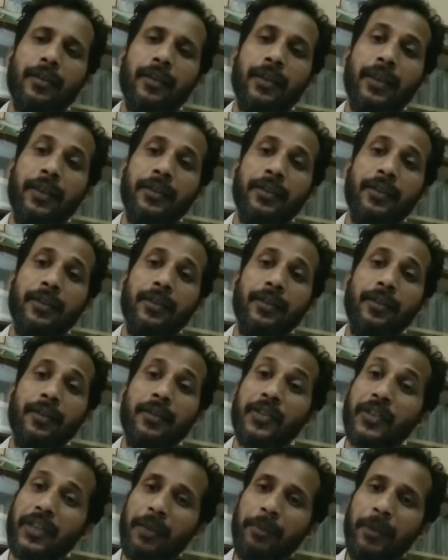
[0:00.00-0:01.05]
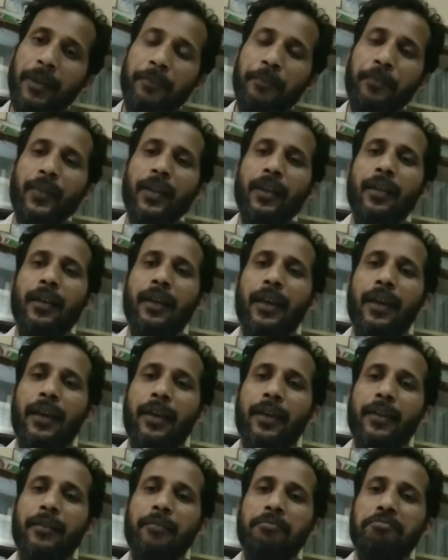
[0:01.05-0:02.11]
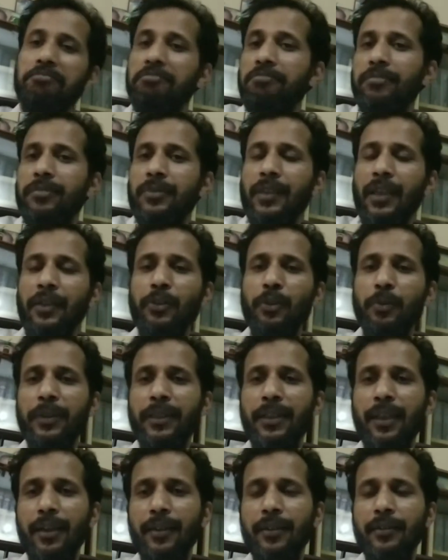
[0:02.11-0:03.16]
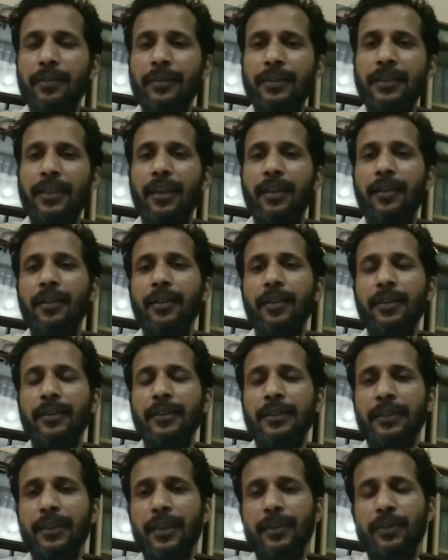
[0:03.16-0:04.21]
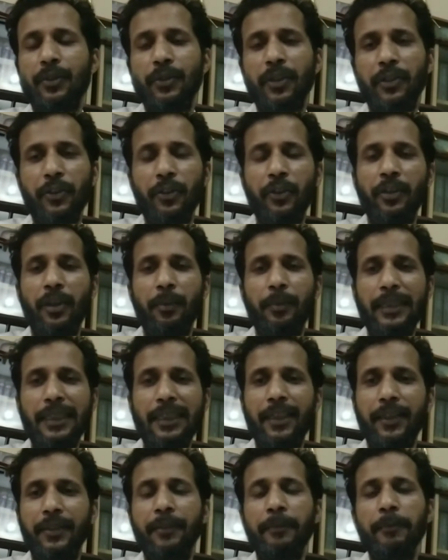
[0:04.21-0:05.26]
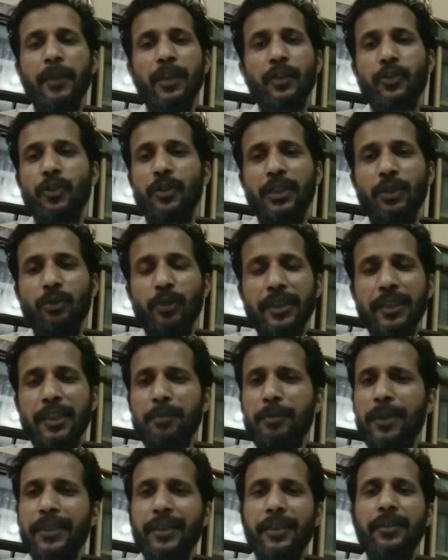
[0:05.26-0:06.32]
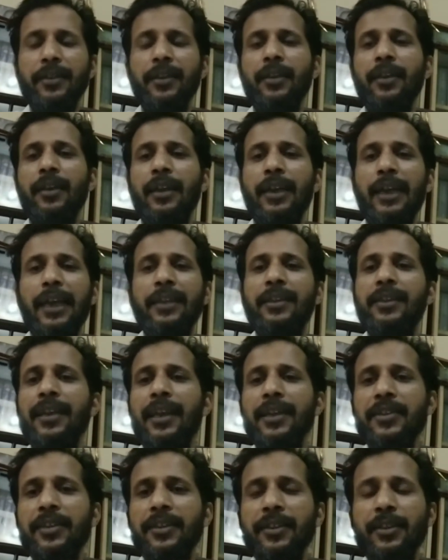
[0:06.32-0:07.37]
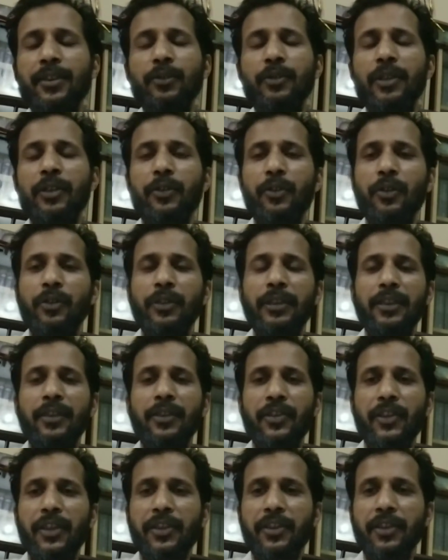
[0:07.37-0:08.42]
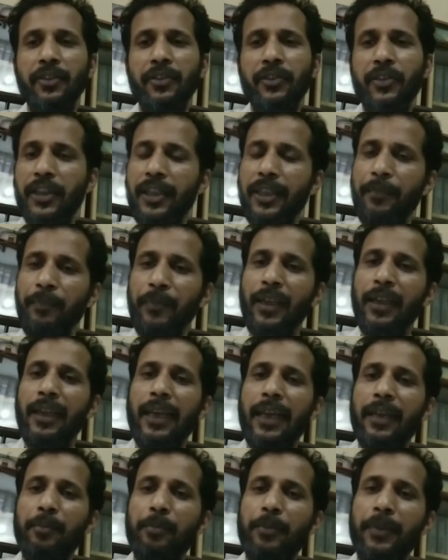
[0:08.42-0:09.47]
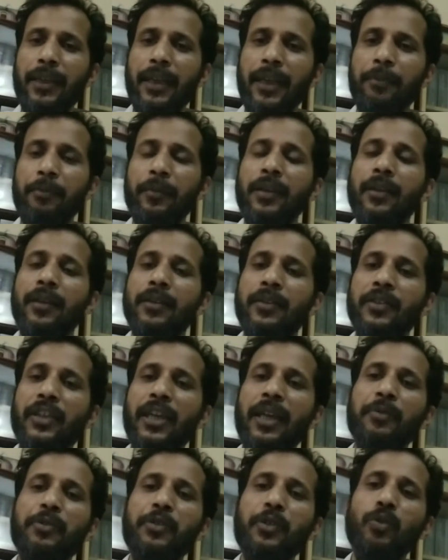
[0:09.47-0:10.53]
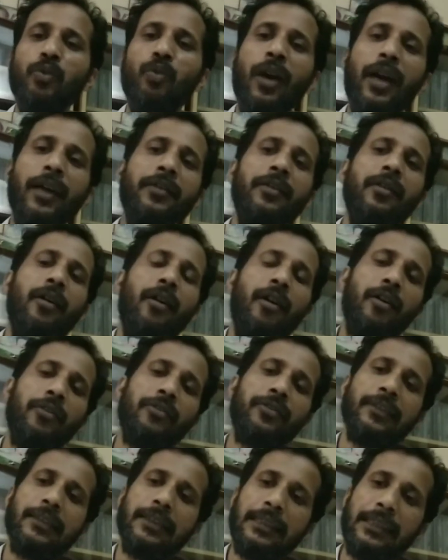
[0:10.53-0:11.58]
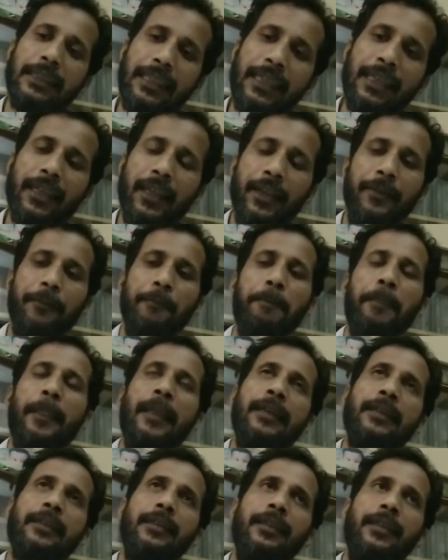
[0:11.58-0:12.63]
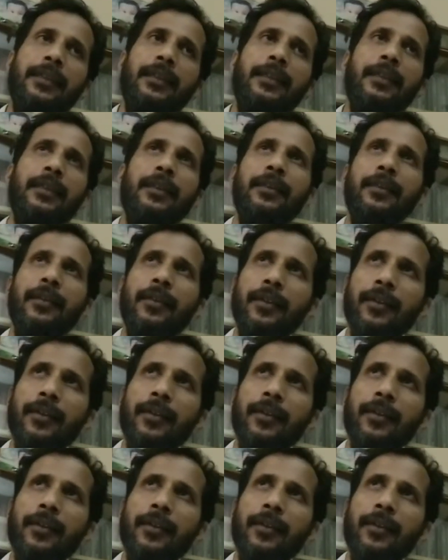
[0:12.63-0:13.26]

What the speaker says: Henry VII, and turned to be the real heir to the throne of England. So he was invited, and he ascended to the throne in 1603 and became James I of England. He